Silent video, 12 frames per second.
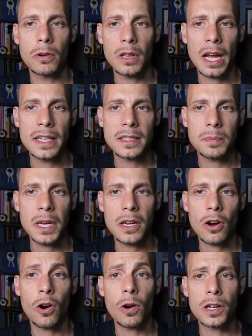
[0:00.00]
or olanzapine
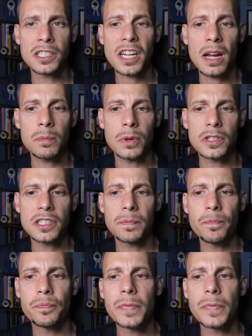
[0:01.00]
are examples.